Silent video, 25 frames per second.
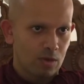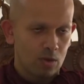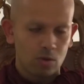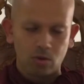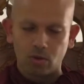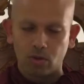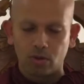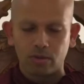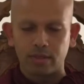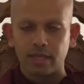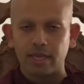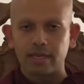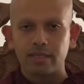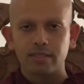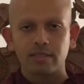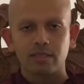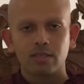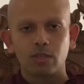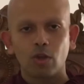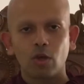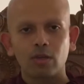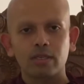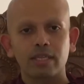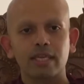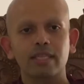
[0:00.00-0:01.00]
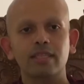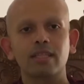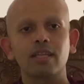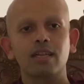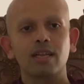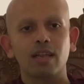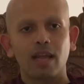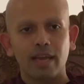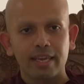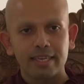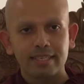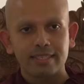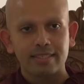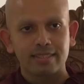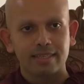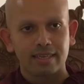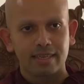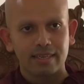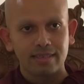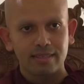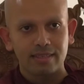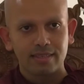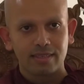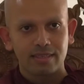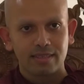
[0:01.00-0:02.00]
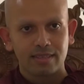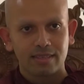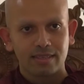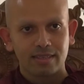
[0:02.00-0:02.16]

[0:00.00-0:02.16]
or that is not in the like set,